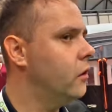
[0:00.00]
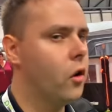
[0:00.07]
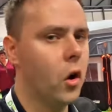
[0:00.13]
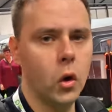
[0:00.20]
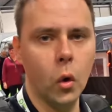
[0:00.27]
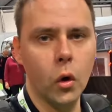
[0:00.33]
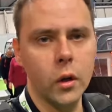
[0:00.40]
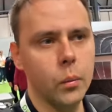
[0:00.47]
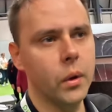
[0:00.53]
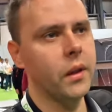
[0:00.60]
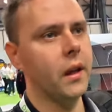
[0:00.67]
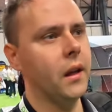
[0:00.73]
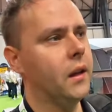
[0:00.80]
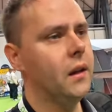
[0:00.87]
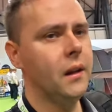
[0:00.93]
and you've got an awning
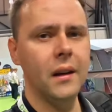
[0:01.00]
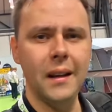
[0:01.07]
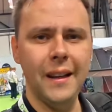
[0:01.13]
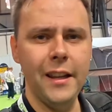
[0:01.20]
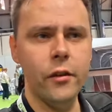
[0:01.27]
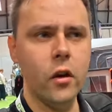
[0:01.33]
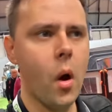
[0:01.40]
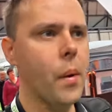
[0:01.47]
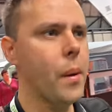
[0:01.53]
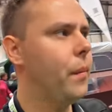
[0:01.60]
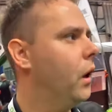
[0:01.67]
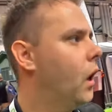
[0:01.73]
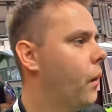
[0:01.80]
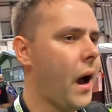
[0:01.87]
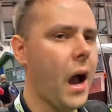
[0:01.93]
with it, leave a comment
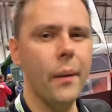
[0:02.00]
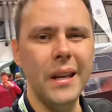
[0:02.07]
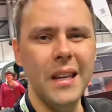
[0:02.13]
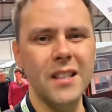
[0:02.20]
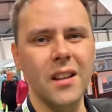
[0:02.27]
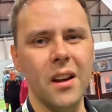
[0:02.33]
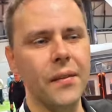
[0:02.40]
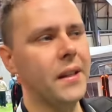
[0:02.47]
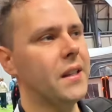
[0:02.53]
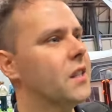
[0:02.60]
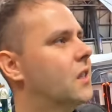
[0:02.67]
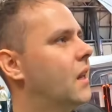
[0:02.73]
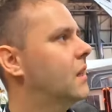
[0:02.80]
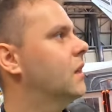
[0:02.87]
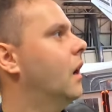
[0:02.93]
below. How easy are they
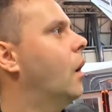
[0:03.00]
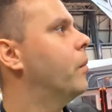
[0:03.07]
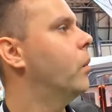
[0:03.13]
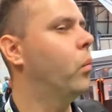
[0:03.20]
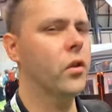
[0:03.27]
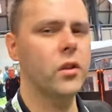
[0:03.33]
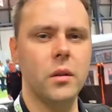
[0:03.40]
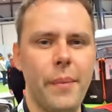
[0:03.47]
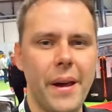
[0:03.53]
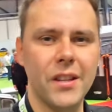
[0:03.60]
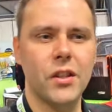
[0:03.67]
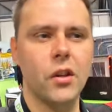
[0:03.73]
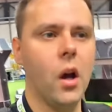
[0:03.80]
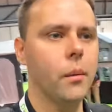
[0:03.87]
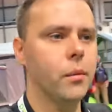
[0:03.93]
to set up and what's the
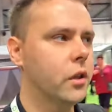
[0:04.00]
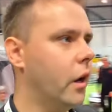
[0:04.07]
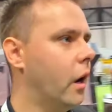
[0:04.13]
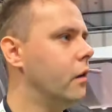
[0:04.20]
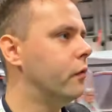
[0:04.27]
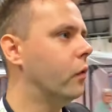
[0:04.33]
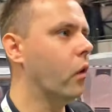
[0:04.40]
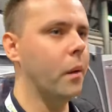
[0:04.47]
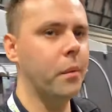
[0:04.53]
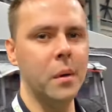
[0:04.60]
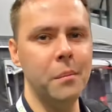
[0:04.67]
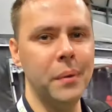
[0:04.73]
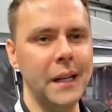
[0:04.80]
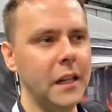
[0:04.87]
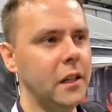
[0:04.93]
best type to go for? I'm
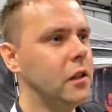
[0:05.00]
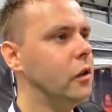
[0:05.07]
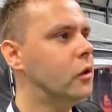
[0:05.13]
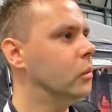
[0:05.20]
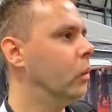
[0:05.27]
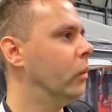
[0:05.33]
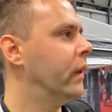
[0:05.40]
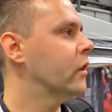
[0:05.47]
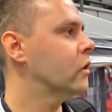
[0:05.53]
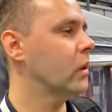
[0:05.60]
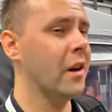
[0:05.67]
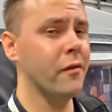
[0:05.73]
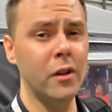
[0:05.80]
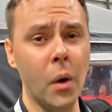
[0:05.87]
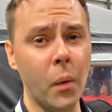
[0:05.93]
completely new to all this,
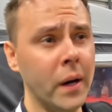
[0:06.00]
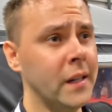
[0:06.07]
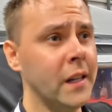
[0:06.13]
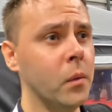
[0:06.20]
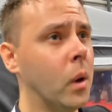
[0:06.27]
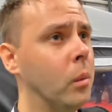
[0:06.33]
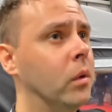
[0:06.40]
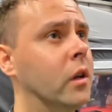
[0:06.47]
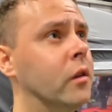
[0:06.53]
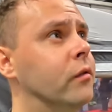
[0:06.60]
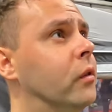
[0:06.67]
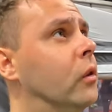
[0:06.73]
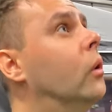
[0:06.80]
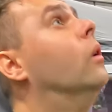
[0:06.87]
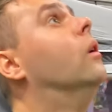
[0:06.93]
so I have no idea what I'm
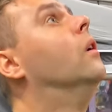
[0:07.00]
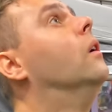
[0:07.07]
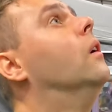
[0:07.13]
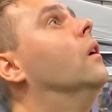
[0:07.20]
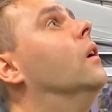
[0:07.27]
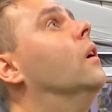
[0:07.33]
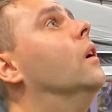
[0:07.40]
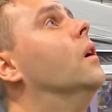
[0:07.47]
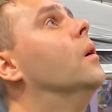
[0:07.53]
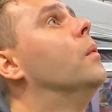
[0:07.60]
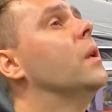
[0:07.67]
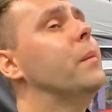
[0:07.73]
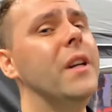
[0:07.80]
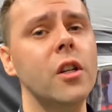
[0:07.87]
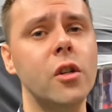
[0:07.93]
looking for.
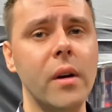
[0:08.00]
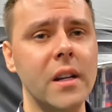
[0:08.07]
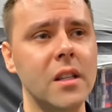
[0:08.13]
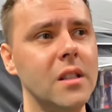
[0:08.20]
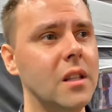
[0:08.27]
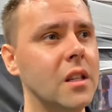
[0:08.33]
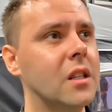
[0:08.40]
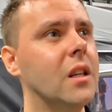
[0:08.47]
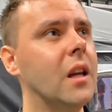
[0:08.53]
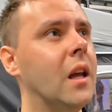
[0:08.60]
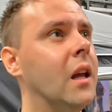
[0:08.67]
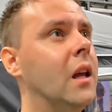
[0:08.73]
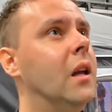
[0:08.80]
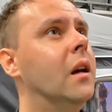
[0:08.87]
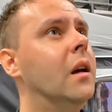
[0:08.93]
It'd be interesting to
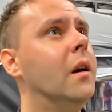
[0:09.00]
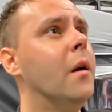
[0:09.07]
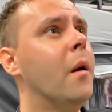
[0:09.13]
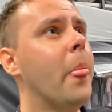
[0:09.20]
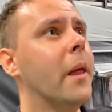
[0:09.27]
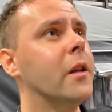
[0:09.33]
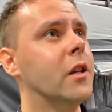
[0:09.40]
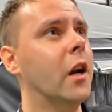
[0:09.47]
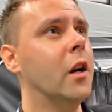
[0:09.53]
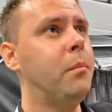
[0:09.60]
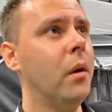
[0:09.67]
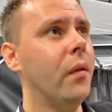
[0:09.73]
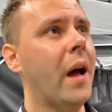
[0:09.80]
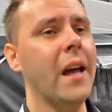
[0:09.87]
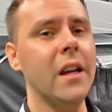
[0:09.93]
see, to kind of
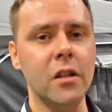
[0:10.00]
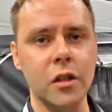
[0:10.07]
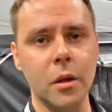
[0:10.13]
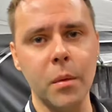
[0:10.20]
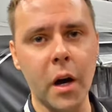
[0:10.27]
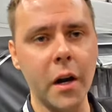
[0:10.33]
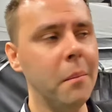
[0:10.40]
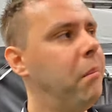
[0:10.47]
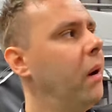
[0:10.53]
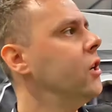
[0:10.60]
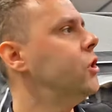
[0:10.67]
put that into some kind of